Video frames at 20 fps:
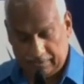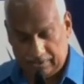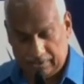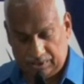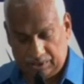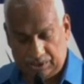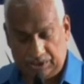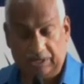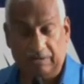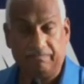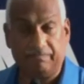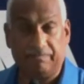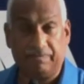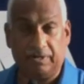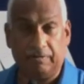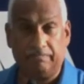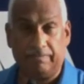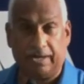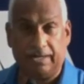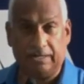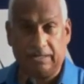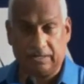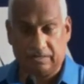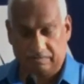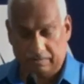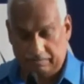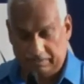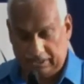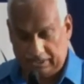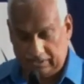Shamefully banished
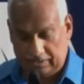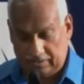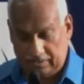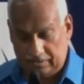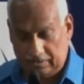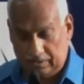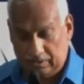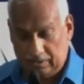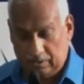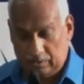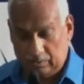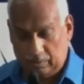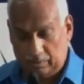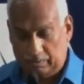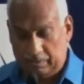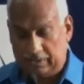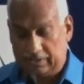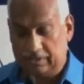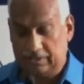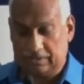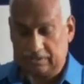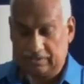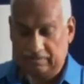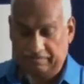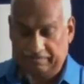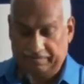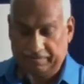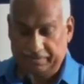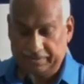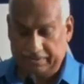from Eden, we witnessed the
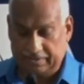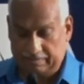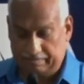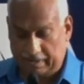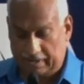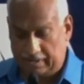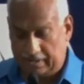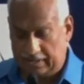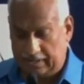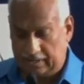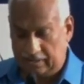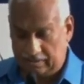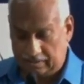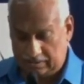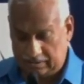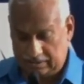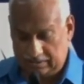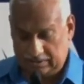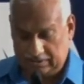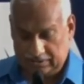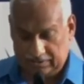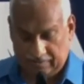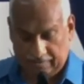first paradise lost.